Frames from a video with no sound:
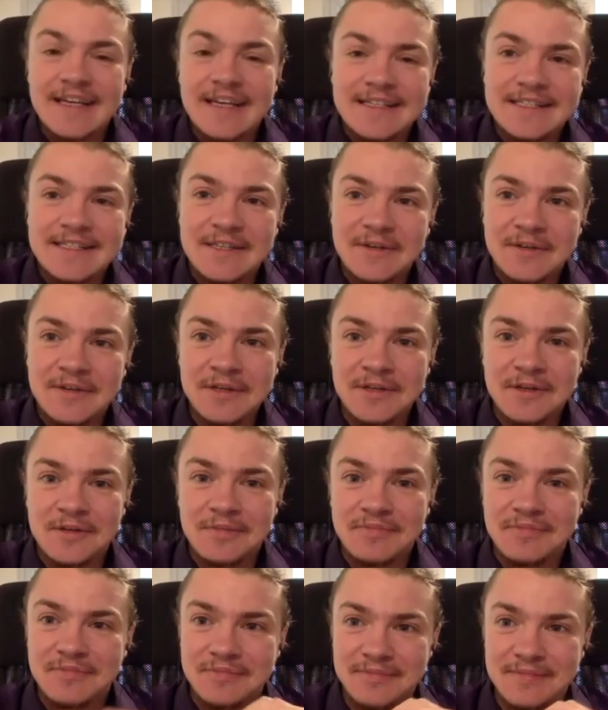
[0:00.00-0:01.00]
So, you
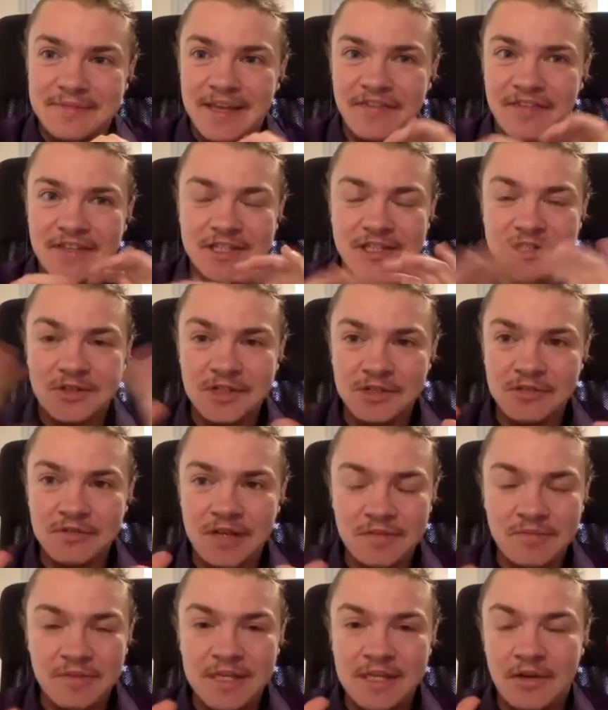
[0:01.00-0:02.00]
know, if it's just you
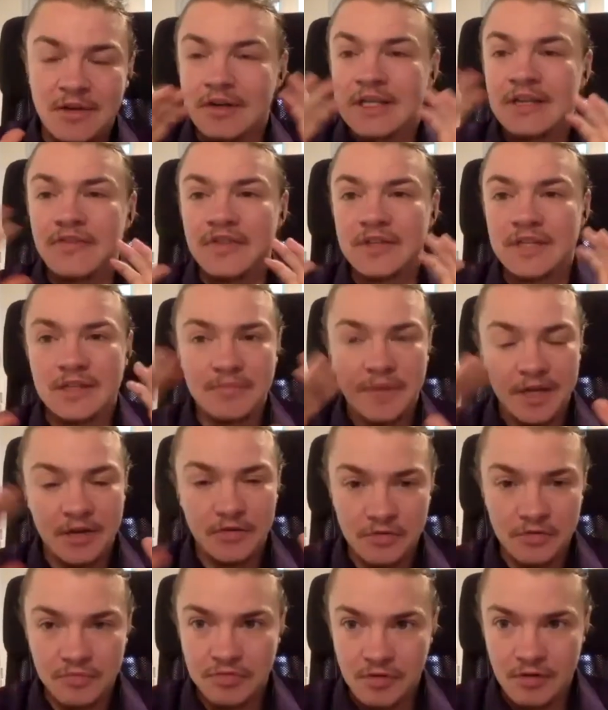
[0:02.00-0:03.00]
and me, or even in my
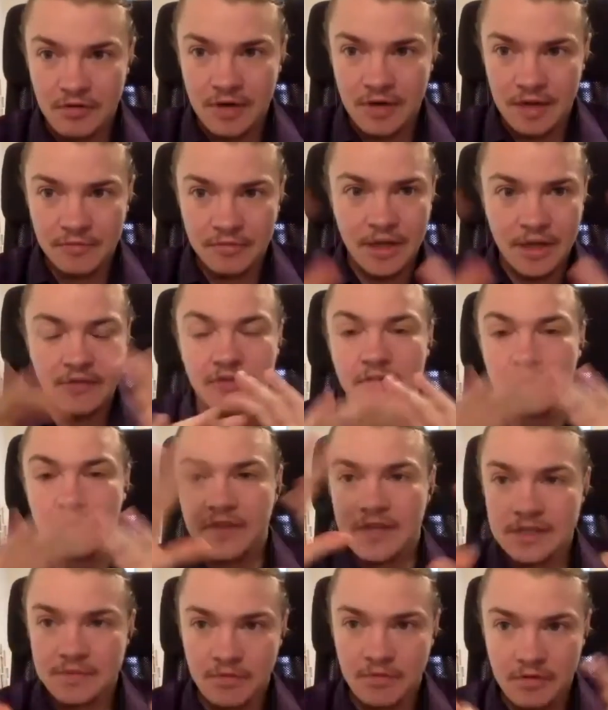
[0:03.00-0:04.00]
group program, we have the
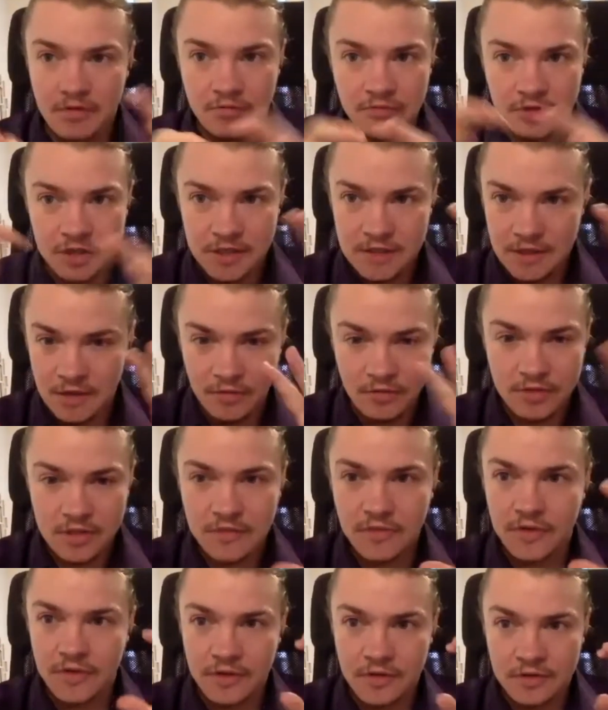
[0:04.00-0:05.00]
Facebook group, which is
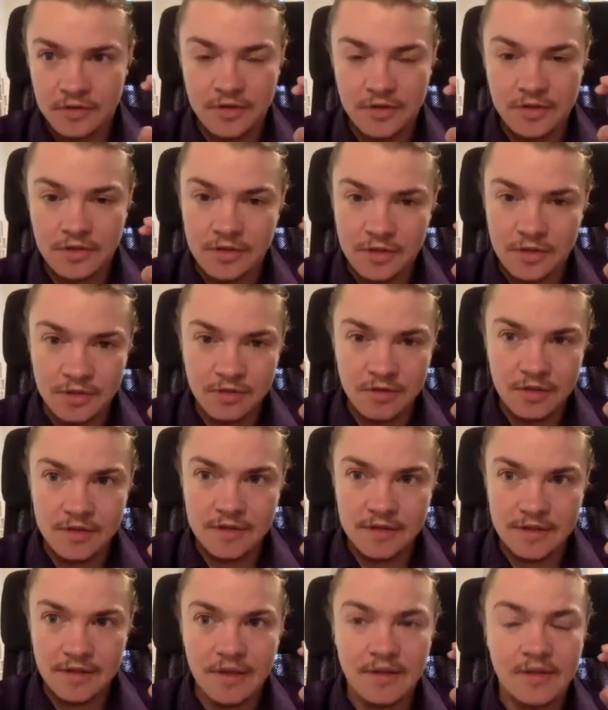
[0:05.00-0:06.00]
closed for just the
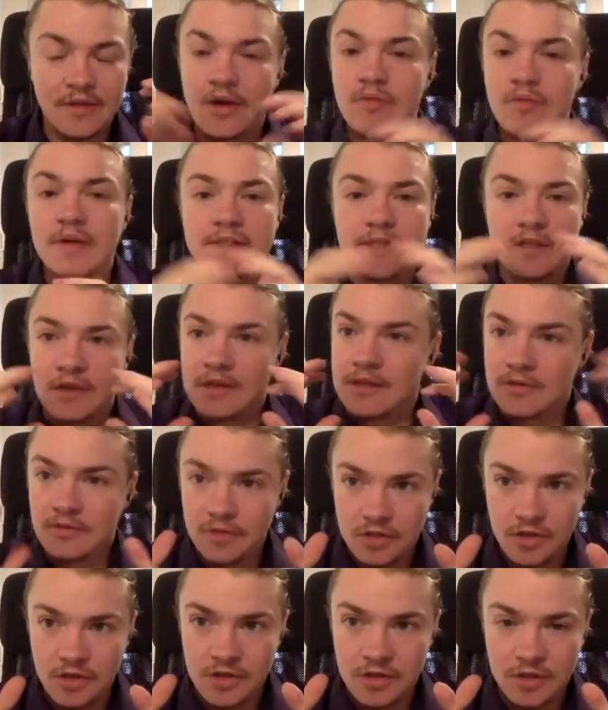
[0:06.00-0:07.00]
students. No one's going to
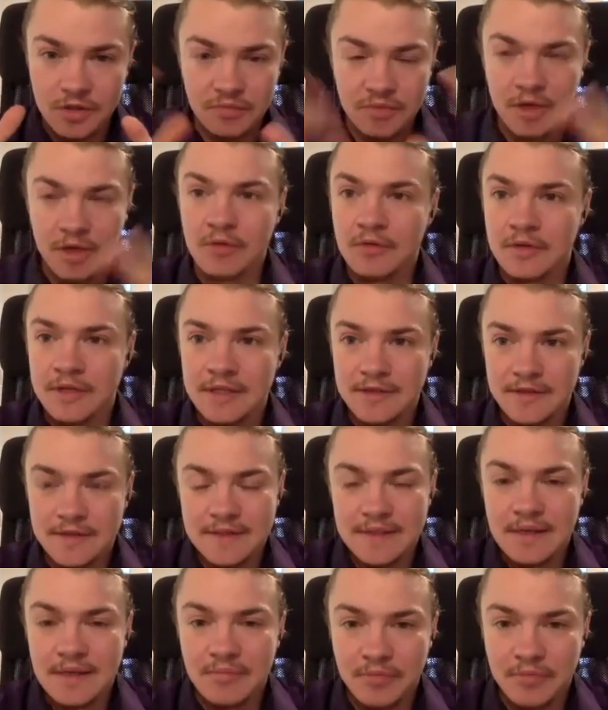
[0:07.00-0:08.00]
judge you. We're all in the
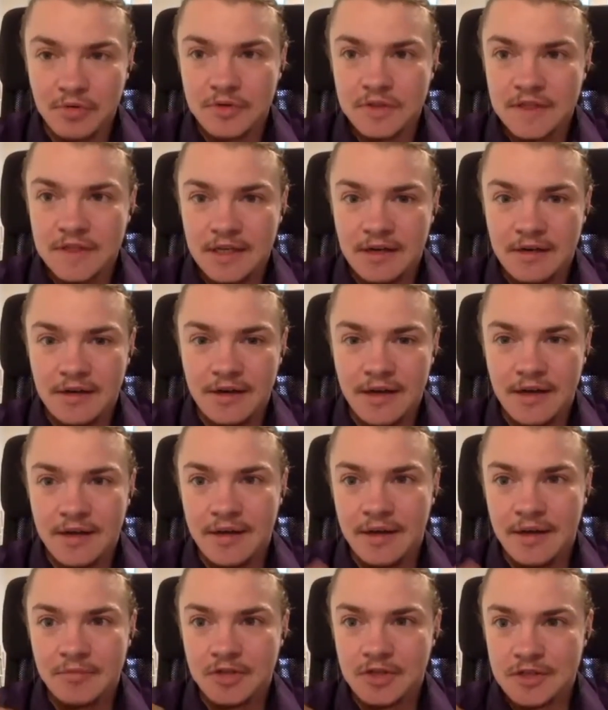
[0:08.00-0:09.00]
same boat here.
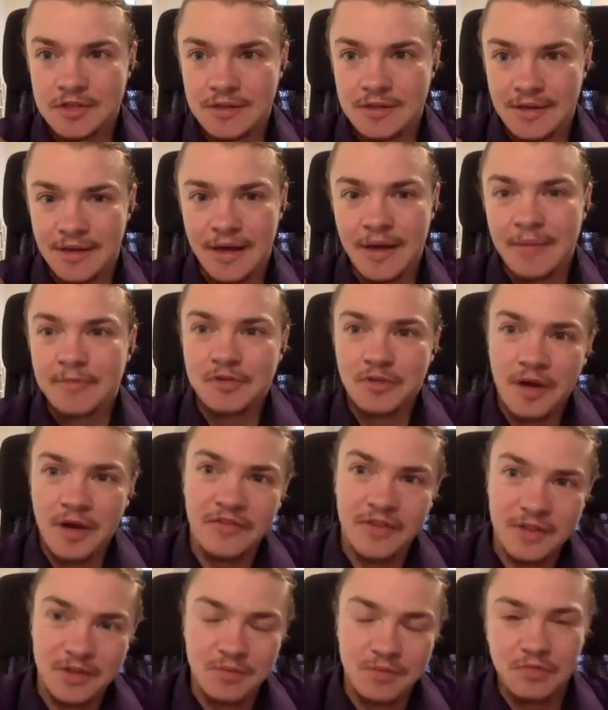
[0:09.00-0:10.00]
Mm. I'm
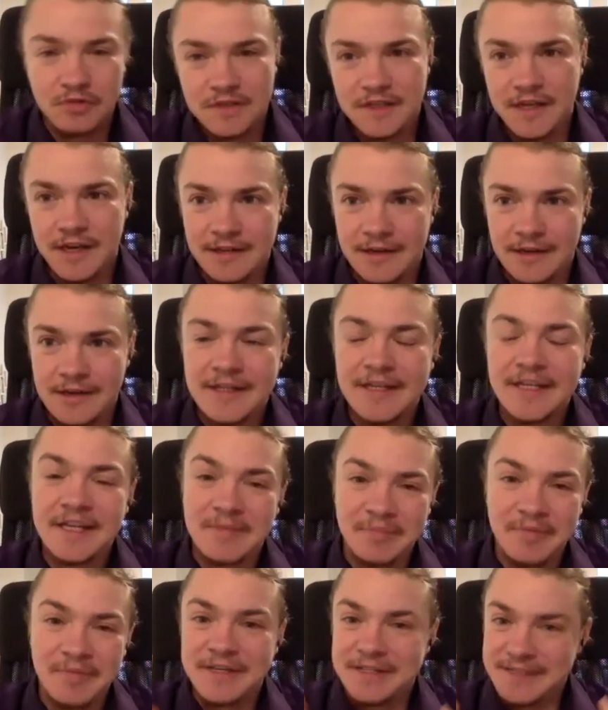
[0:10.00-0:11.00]
driving the boat, Kana,
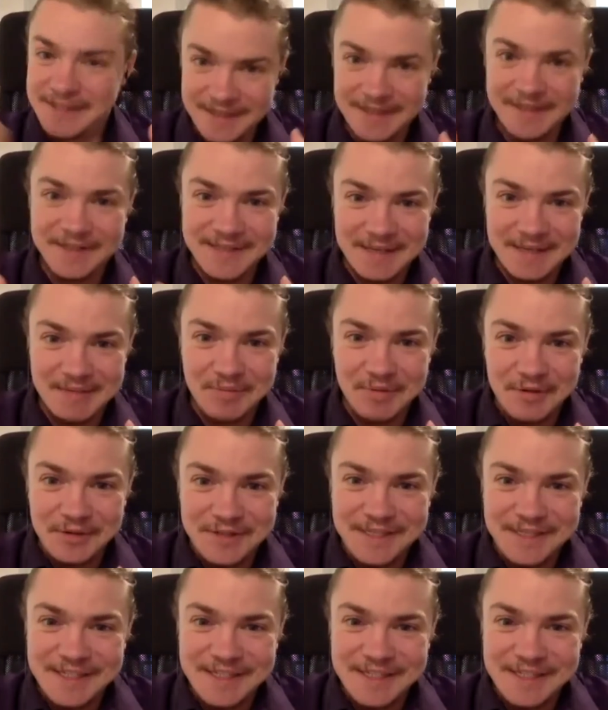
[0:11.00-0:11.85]
but it's still the same boat.